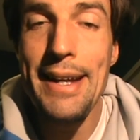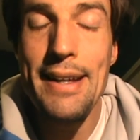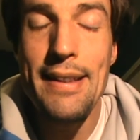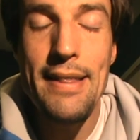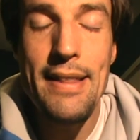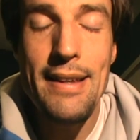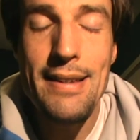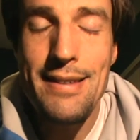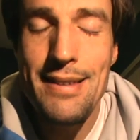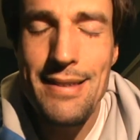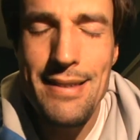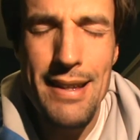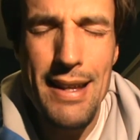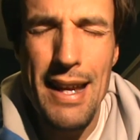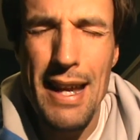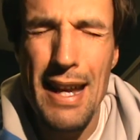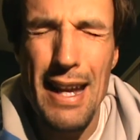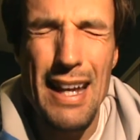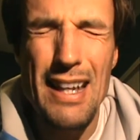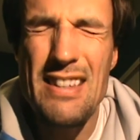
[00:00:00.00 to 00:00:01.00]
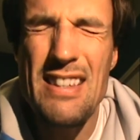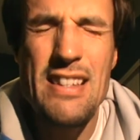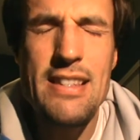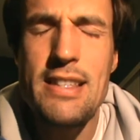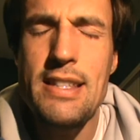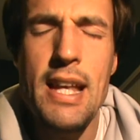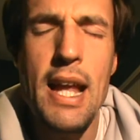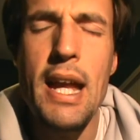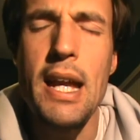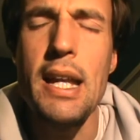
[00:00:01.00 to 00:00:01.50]
this is, it's
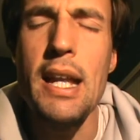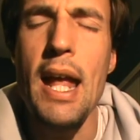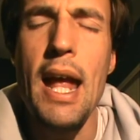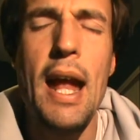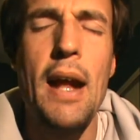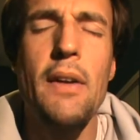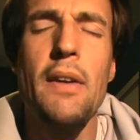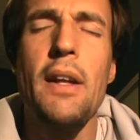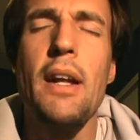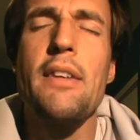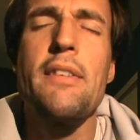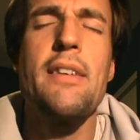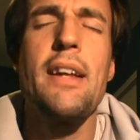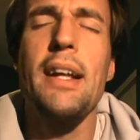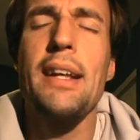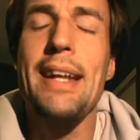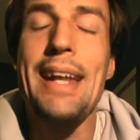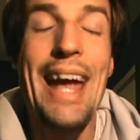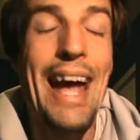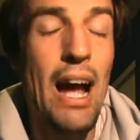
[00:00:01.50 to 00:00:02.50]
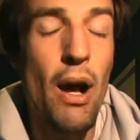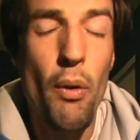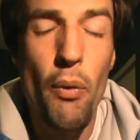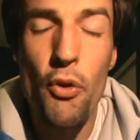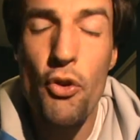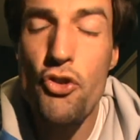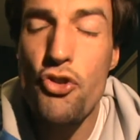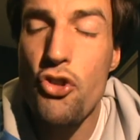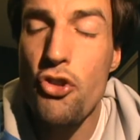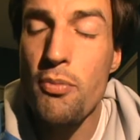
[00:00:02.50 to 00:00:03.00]
insane. It's like now
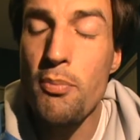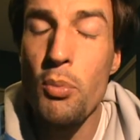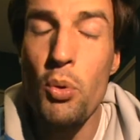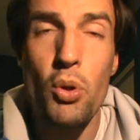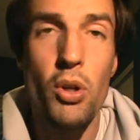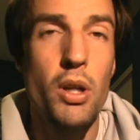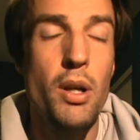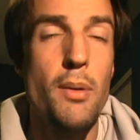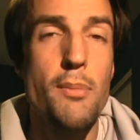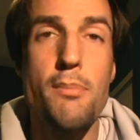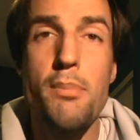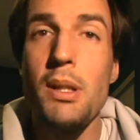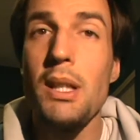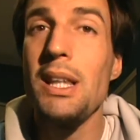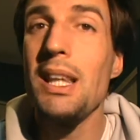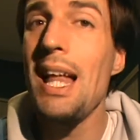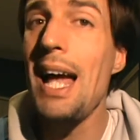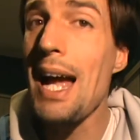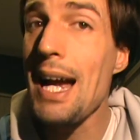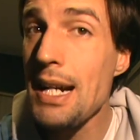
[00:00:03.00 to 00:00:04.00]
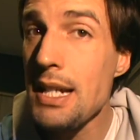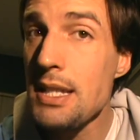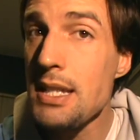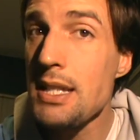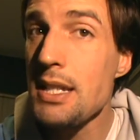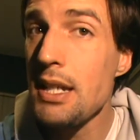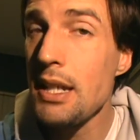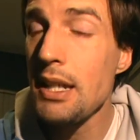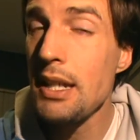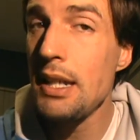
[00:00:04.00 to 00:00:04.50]
there's just more
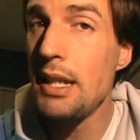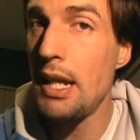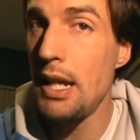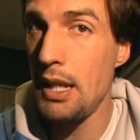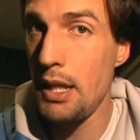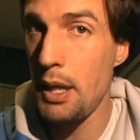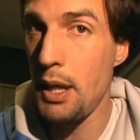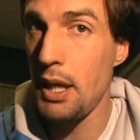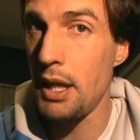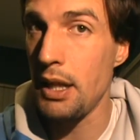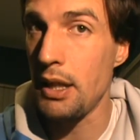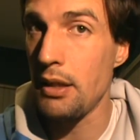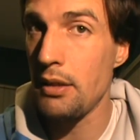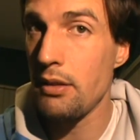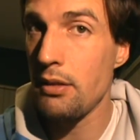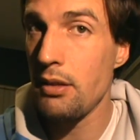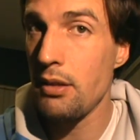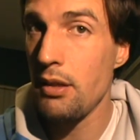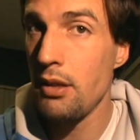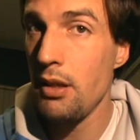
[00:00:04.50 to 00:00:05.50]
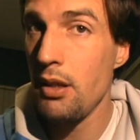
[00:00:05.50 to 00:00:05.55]
complex dead things.